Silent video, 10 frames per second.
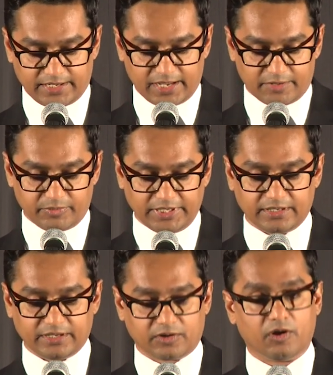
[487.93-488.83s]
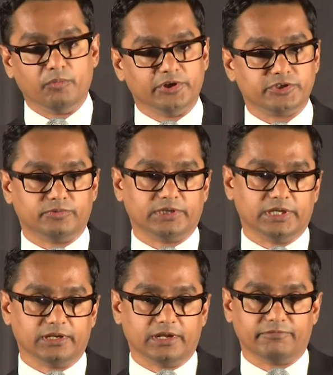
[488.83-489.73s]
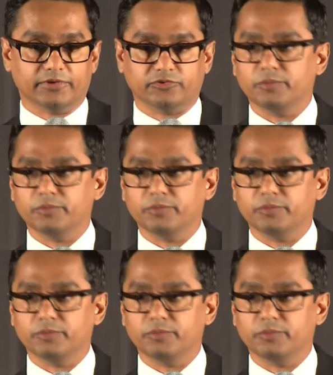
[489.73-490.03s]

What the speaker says: can be accomplished with little effort,